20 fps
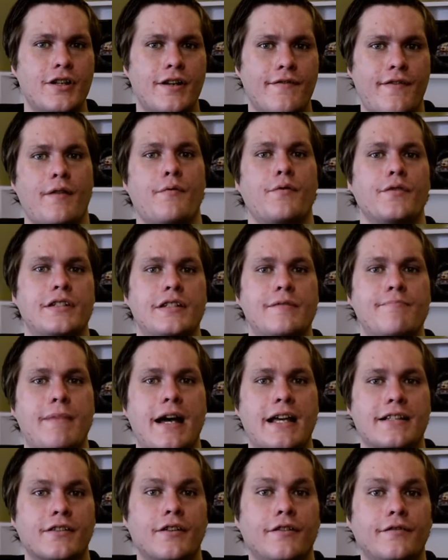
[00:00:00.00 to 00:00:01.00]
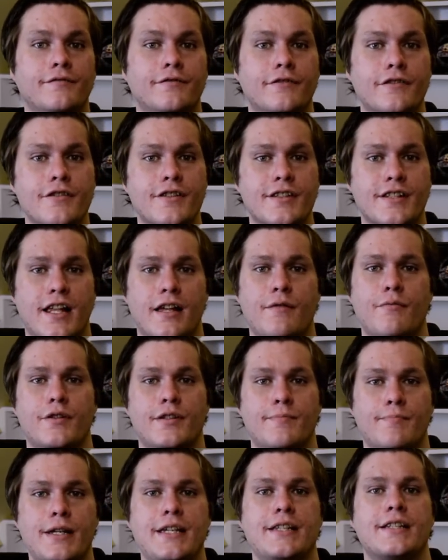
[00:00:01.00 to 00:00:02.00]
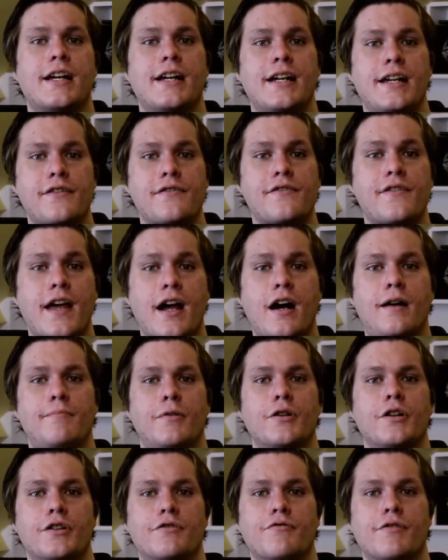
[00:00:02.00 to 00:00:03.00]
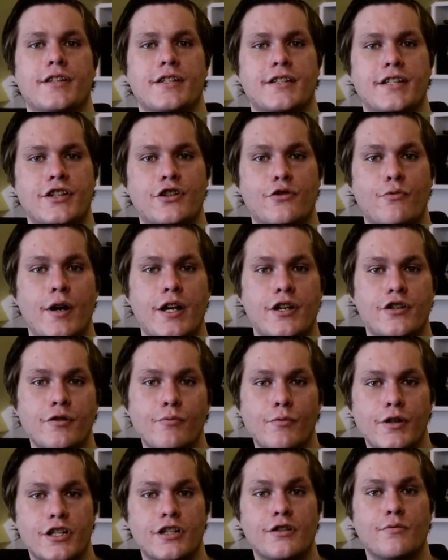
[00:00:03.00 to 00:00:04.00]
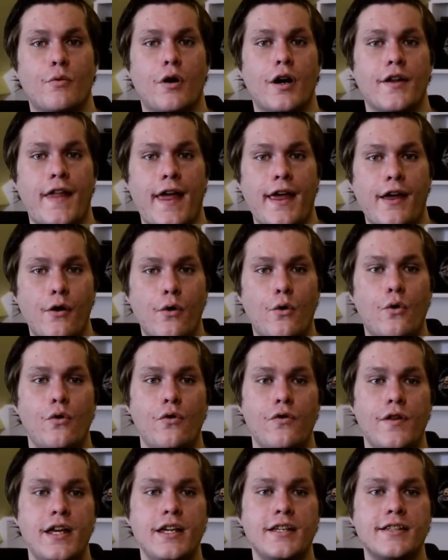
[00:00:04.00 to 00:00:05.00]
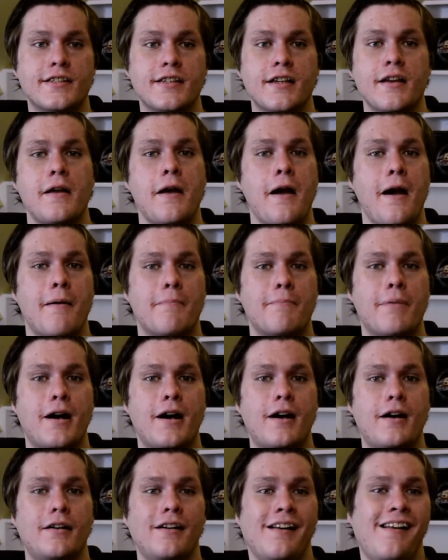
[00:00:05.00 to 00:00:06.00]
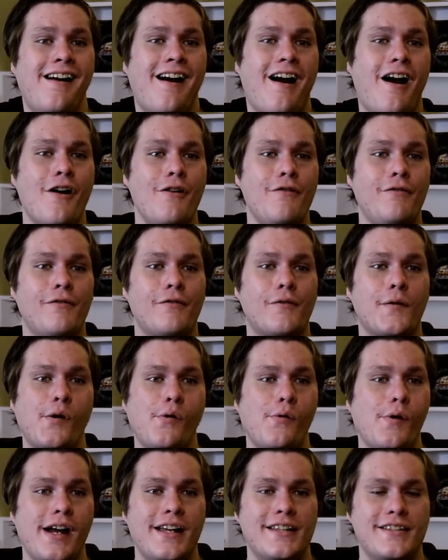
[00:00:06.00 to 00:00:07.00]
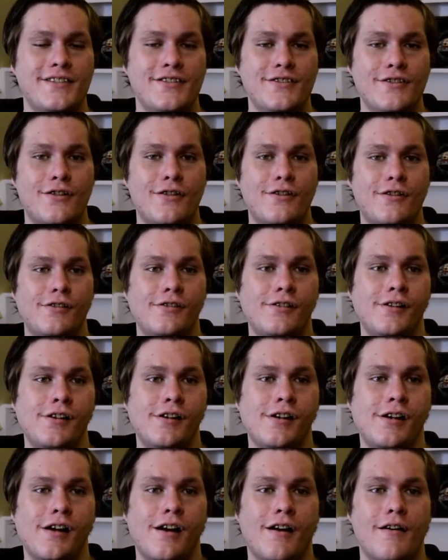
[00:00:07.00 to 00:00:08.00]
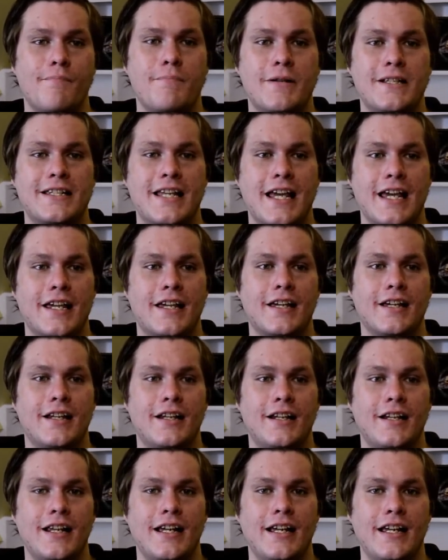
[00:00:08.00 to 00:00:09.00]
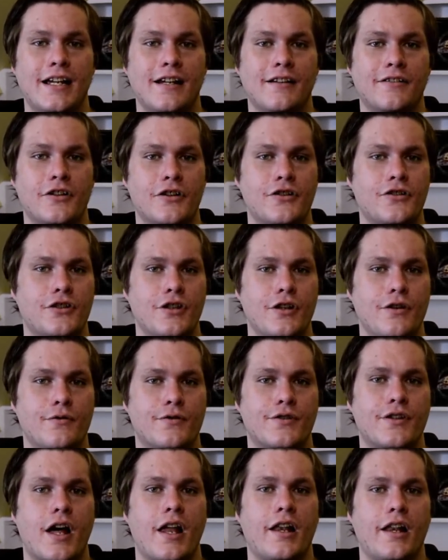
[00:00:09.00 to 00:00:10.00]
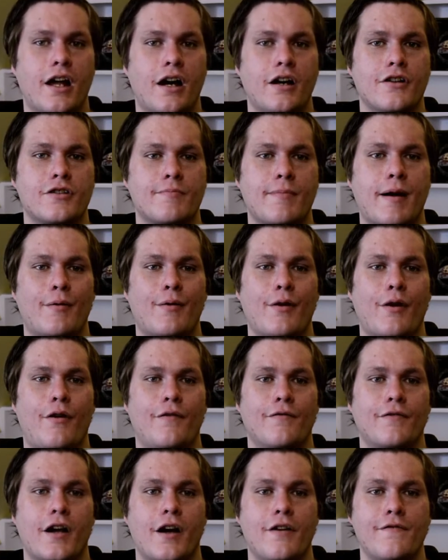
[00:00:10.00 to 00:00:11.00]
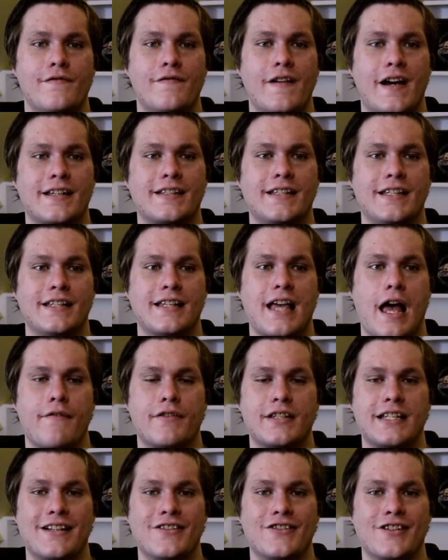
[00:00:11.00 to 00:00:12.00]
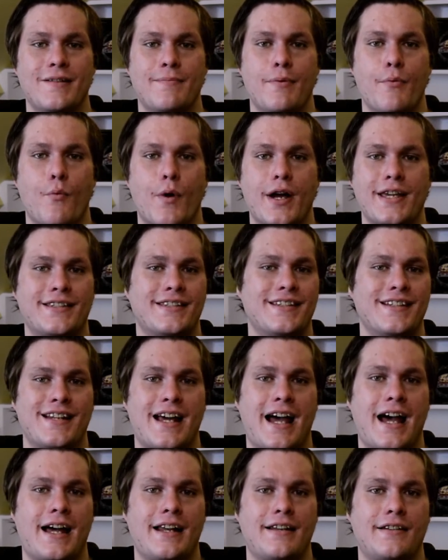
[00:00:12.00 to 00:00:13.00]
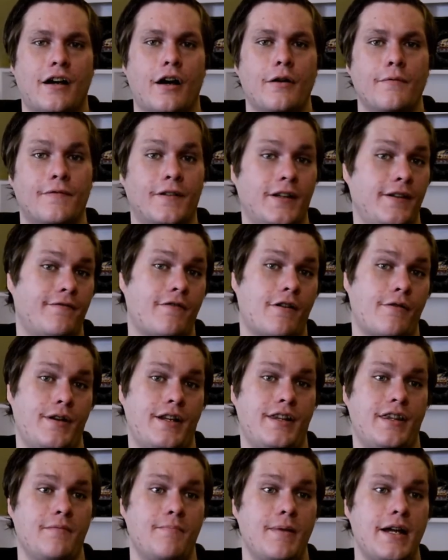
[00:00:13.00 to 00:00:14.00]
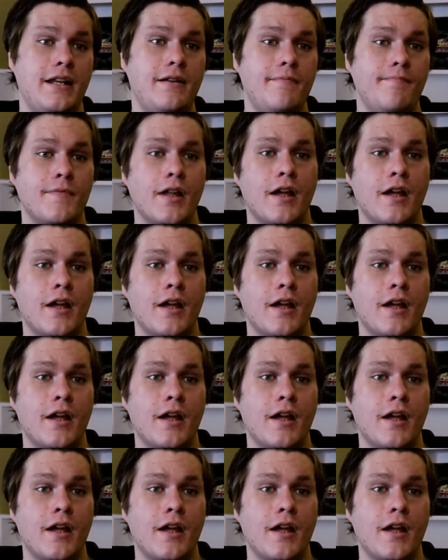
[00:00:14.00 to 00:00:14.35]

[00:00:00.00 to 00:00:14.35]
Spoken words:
if they wanted mass confidence, they would be saying that they are monitoring the situation, which is why they caught this. But overall, it's not particularly good news that a large amount of COVID vaccines have essentially been wasted and hopefully thrown in the bin.